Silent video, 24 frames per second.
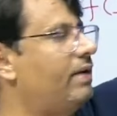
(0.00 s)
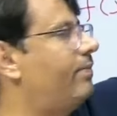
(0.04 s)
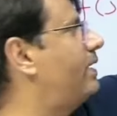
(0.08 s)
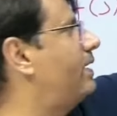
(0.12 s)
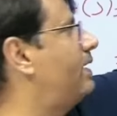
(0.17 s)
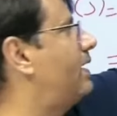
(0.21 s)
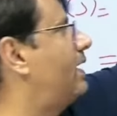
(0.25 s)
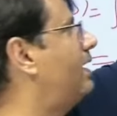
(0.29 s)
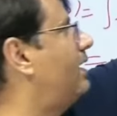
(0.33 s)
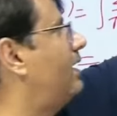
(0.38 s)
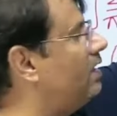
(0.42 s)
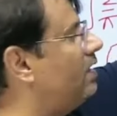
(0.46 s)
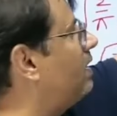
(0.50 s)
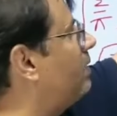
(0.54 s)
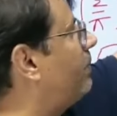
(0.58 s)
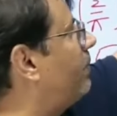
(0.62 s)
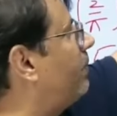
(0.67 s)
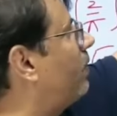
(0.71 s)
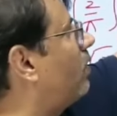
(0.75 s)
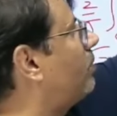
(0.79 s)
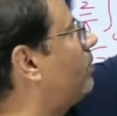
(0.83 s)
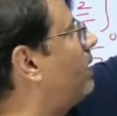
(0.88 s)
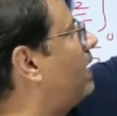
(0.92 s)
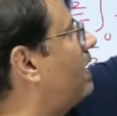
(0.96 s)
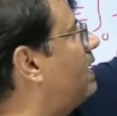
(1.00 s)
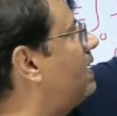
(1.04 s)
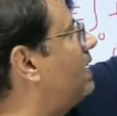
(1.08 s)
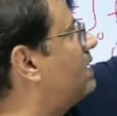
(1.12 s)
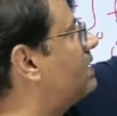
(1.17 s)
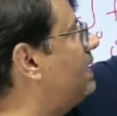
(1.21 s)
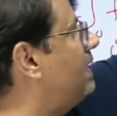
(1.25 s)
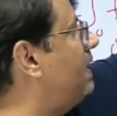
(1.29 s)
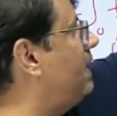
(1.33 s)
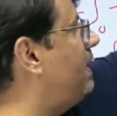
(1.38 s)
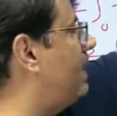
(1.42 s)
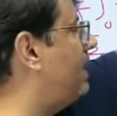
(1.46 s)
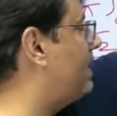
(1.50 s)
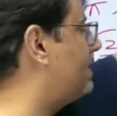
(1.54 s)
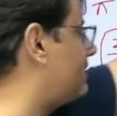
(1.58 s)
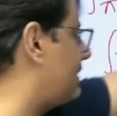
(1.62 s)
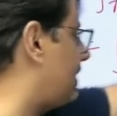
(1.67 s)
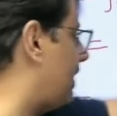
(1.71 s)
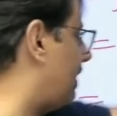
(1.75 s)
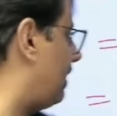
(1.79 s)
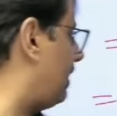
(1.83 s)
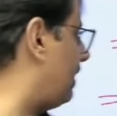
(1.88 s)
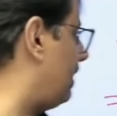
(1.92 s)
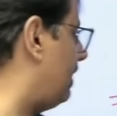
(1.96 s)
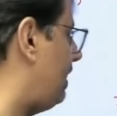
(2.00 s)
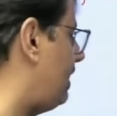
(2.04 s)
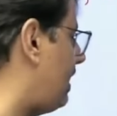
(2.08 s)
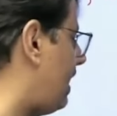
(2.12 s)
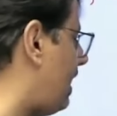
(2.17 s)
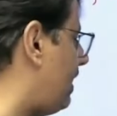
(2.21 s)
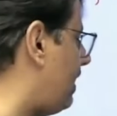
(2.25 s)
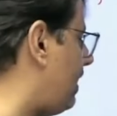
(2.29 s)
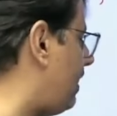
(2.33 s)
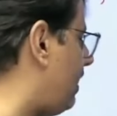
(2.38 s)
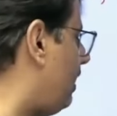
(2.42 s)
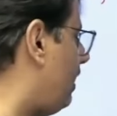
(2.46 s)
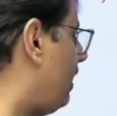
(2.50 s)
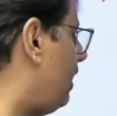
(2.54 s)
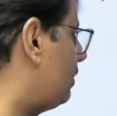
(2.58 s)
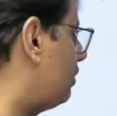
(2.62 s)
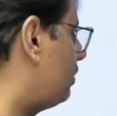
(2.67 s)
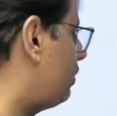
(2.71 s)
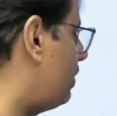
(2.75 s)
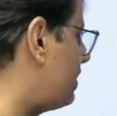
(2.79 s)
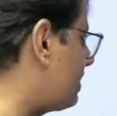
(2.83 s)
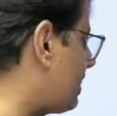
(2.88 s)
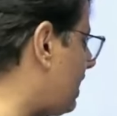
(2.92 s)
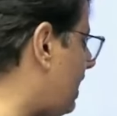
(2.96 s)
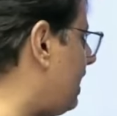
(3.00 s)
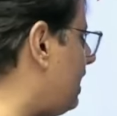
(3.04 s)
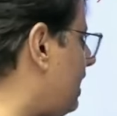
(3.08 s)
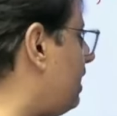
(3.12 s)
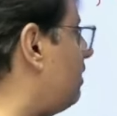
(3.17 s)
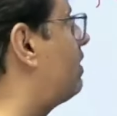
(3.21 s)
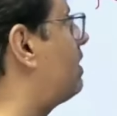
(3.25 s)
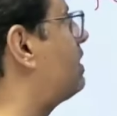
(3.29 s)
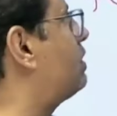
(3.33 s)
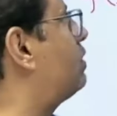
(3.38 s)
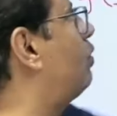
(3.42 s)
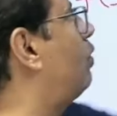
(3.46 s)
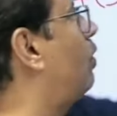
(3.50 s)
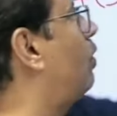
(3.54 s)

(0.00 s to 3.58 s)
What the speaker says: If you get e to the power of minus ax, then its inverse will be